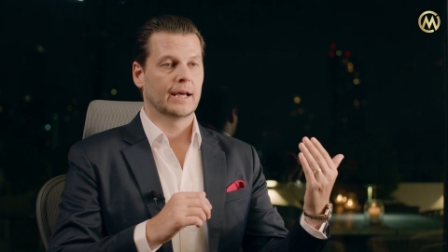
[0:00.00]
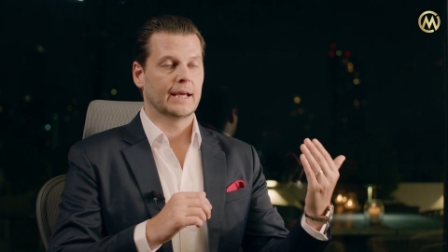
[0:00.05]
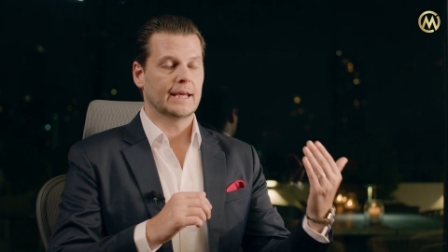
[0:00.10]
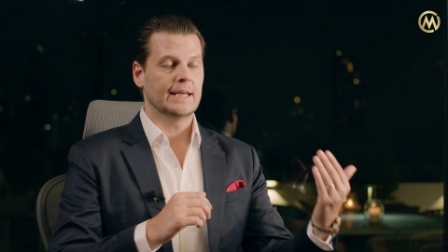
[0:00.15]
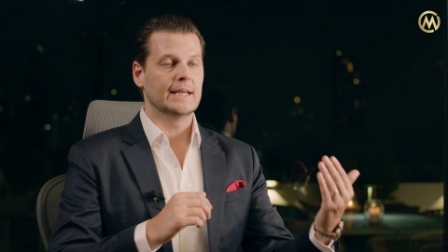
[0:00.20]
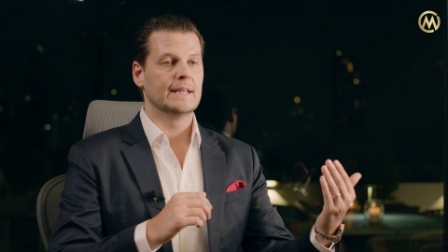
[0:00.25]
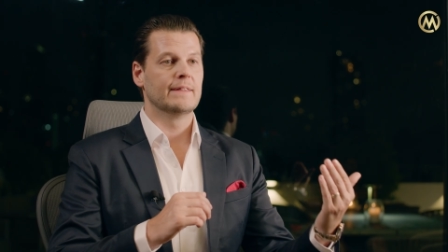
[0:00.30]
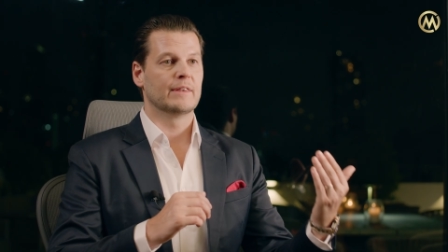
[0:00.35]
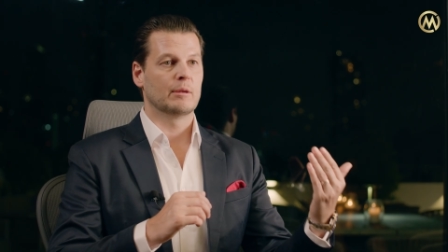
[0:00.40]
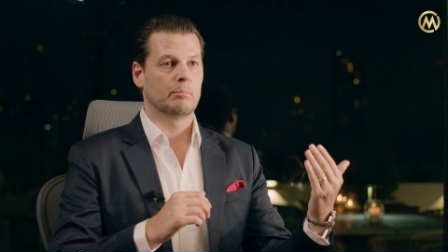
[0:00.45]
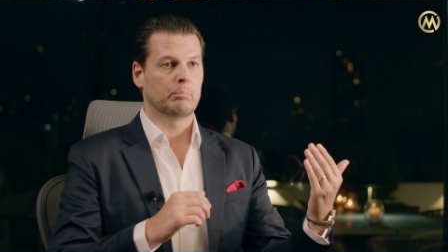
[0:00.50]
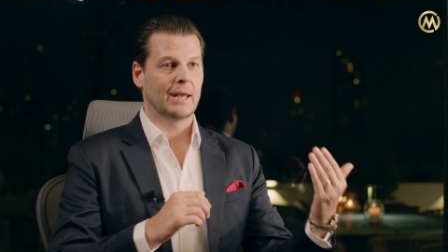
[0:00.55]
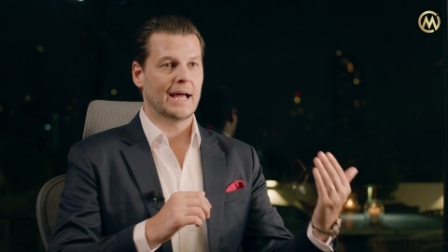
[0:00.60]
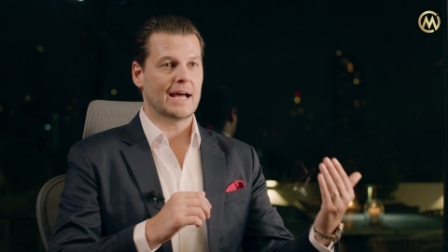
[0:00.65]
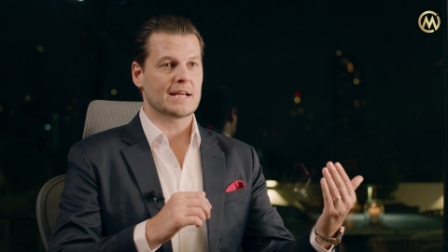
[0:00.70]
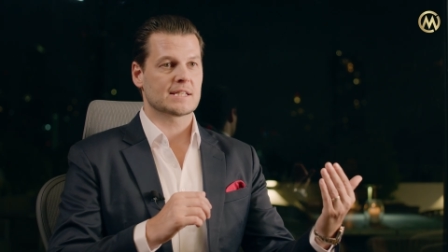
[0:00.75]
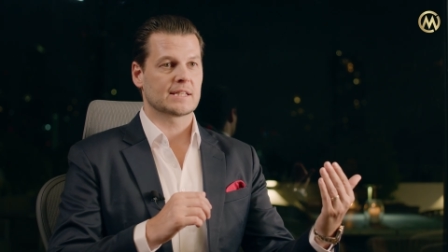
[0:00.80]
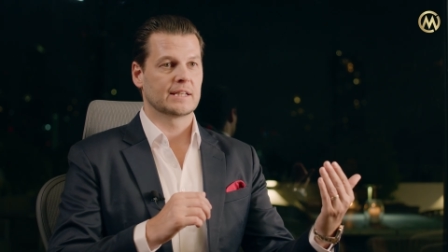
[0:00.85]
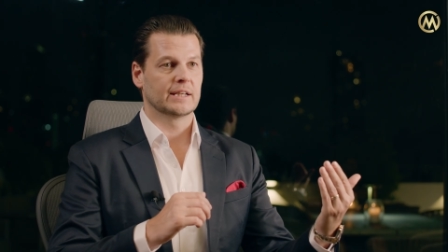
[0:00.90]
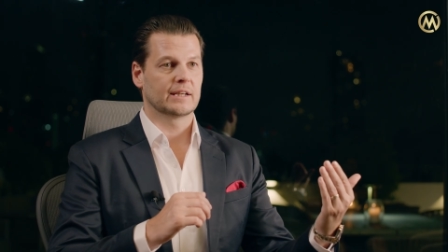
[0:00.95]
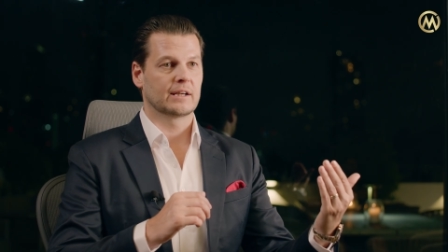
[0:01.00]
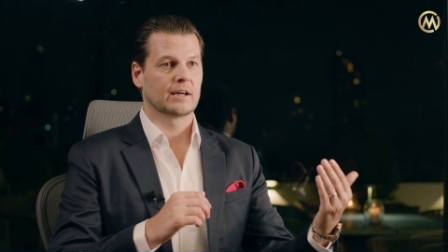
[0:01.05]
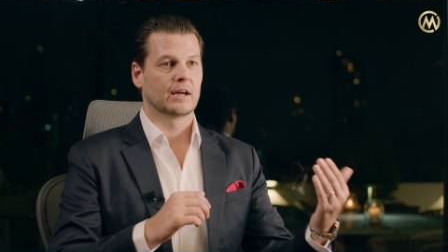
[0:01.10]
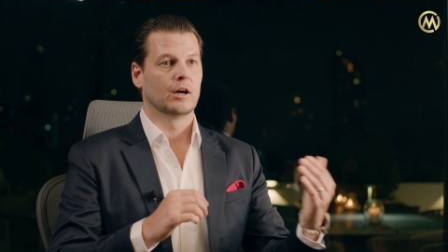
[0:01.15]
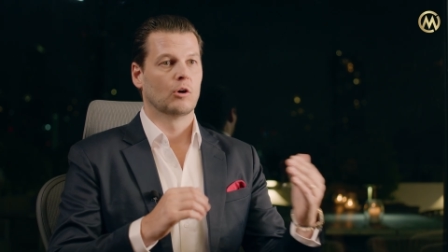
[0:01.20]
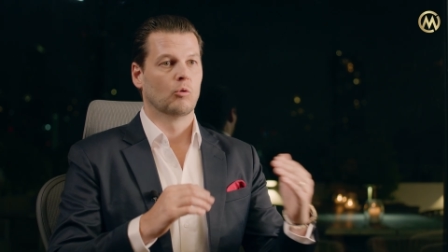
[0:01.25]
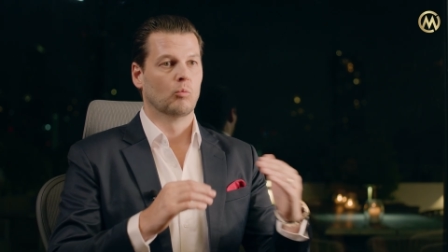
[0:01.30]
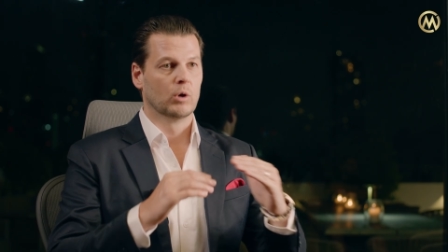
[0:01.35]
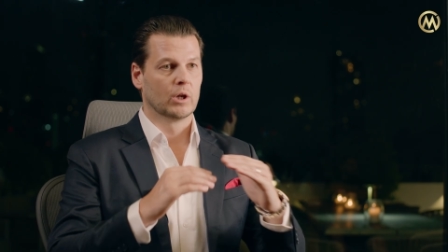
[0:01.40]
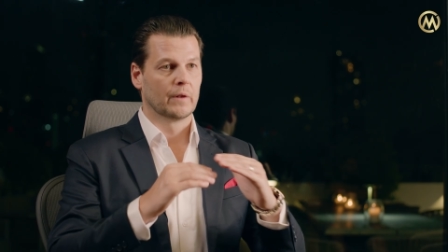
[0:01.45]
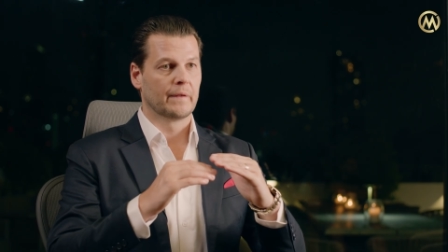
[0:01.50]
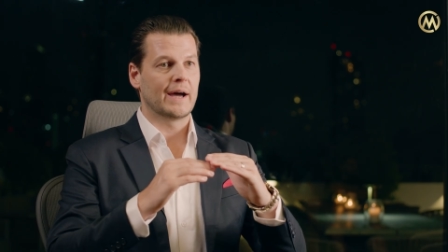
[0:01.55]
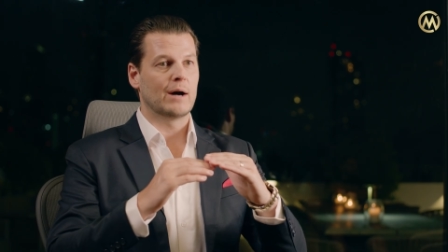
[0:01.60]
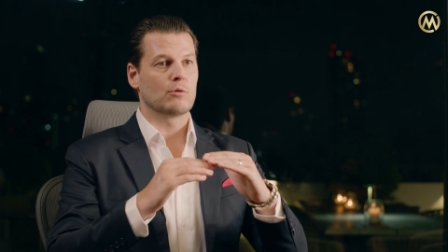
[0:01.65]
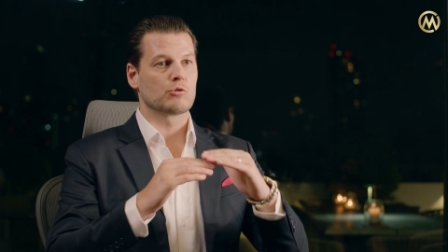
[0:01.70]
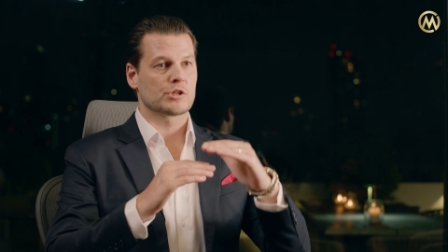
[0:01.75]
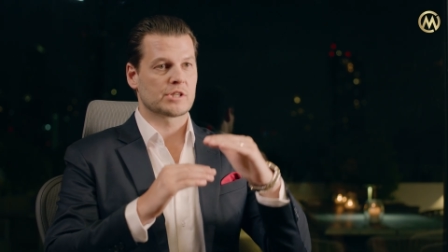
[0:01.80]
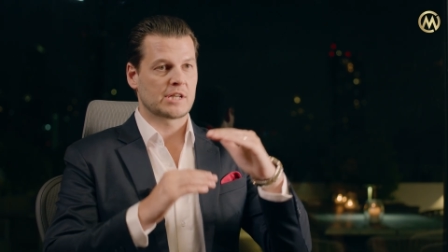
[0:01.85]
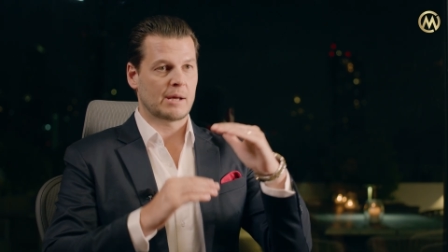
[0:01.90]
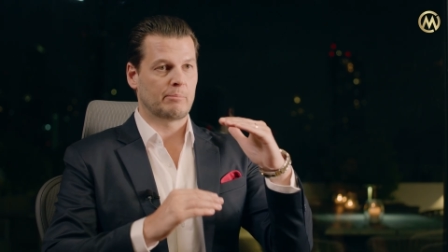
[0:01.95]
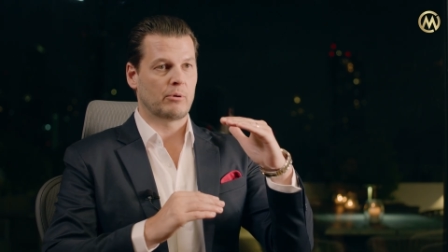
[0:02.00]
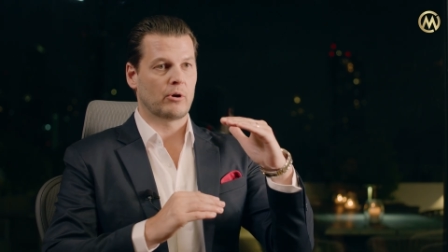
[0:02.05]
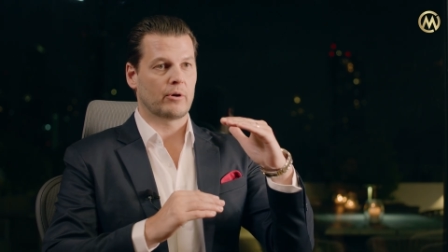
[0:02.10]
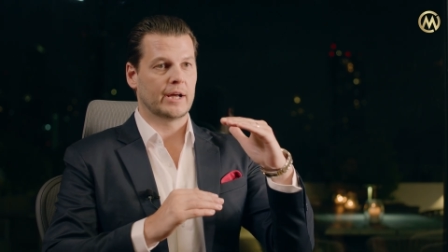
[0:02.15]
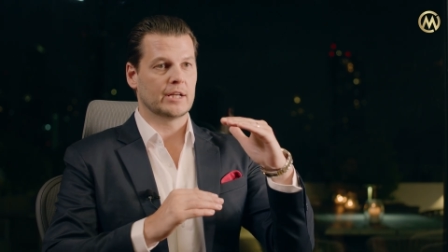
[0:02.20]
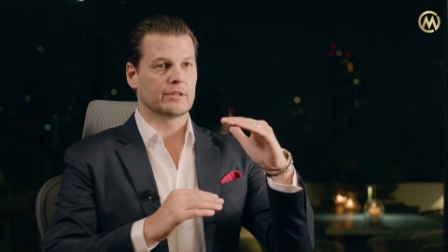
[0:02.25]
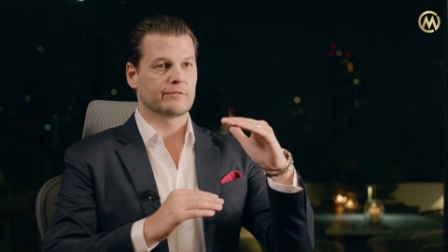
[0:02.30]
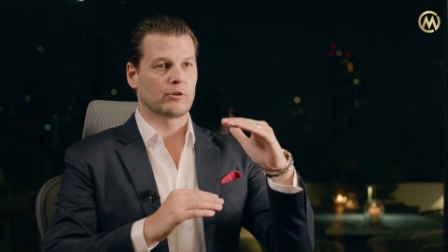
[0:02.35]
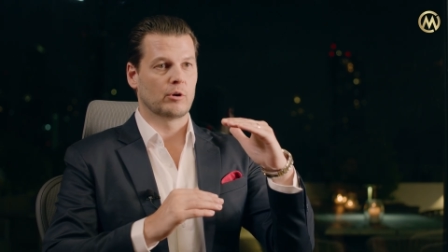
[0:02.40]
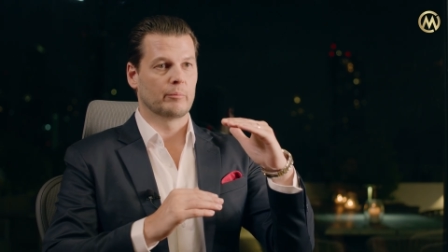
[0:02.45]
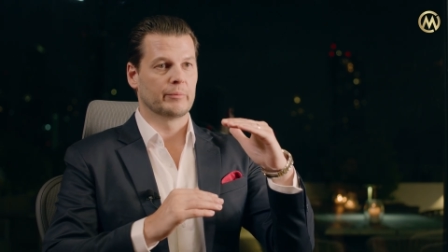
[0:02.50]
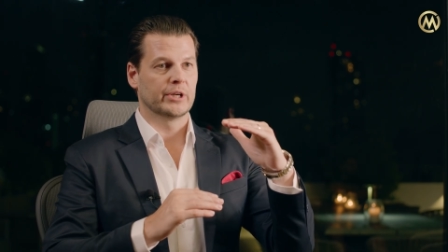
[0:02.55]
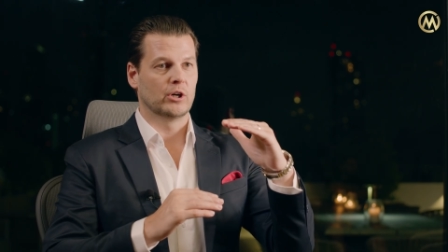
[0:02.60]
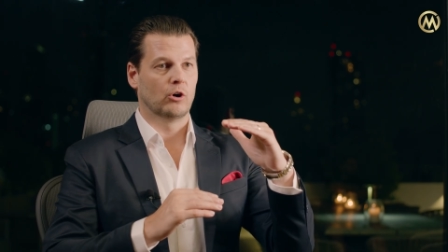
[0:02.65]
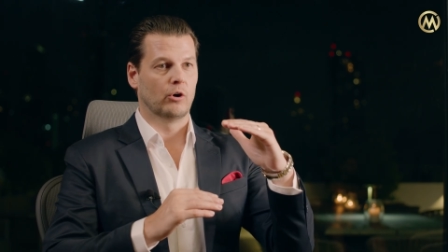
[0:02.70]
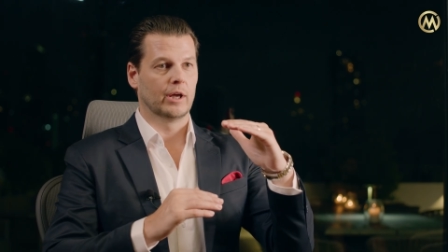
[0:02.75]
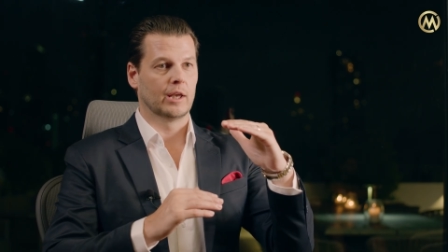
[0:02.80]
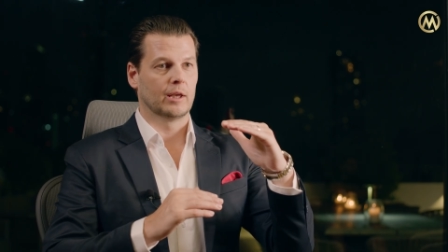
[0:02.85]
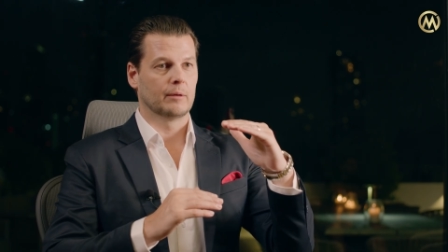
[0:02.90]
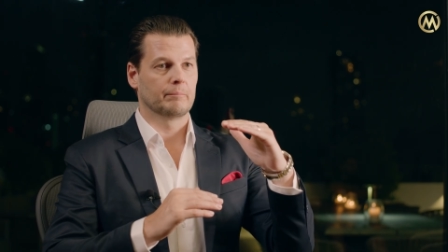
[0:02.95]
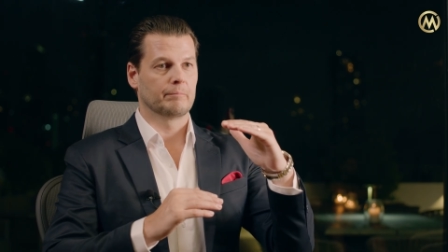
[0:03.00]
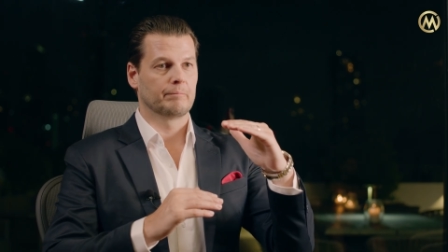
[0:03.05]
in the plastic, will now separate from the oil.